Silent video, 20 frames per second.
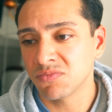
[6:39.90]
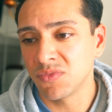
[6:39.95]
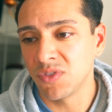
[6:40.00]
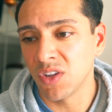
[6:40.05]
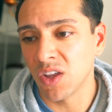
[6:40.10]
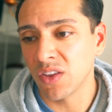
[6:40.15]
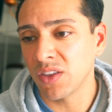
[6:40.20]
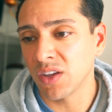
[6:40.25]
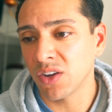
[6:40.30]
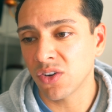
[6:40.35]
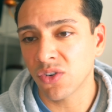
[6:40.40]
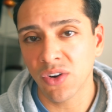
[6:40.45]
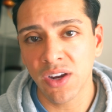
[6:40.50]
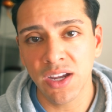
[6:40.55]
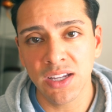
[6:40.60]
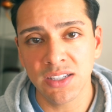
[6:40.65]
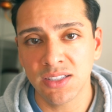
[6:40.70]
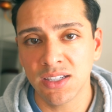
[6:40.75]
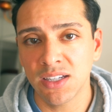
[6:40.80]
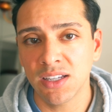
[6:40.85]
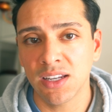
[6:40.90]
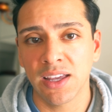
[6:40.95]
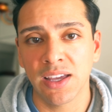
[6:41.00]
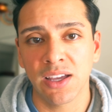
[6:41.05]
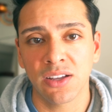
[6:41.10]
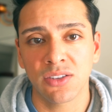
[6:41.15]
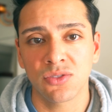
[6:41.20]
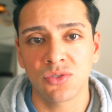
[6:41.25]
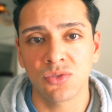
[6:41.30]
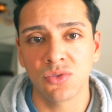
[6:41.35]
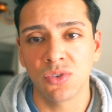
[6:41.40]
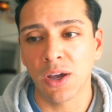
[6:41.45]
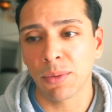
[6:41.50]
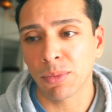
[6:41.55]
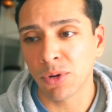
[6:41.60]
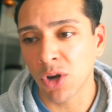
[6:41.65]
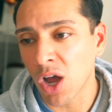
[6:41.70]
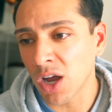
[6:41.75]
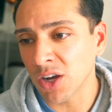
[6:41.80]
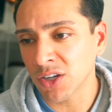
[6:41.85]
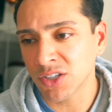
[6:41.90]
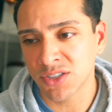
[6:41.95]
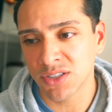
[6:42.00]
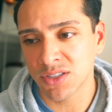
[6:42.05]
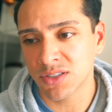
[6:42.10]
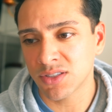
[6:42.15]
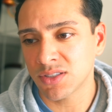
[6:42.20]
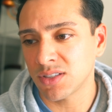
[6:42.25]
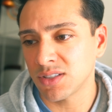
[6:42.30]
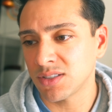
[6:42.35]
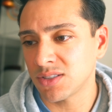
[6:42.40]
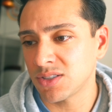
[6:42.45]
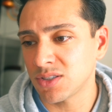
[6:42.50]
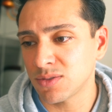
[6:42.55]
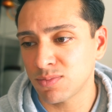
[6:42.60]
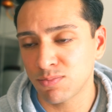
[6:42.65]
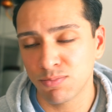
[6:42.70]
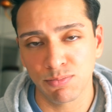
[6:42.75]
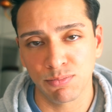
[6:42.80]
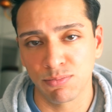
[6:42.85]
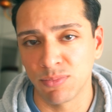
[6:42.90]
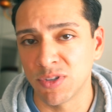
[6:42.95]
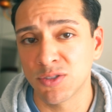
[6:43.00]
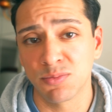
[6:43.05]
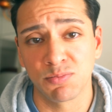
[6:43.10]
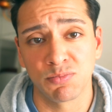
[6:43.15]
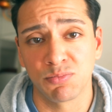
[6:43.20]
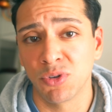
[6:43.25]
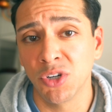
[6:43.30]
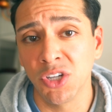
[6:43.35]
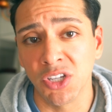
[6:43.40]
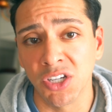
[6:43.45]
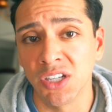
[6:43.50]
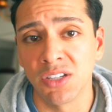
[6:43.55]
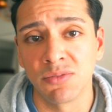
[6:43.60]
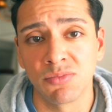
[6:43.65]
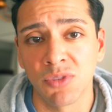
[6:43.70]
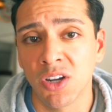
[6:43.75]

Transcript: nothing crazy, like too obnoxious. It's pretty good.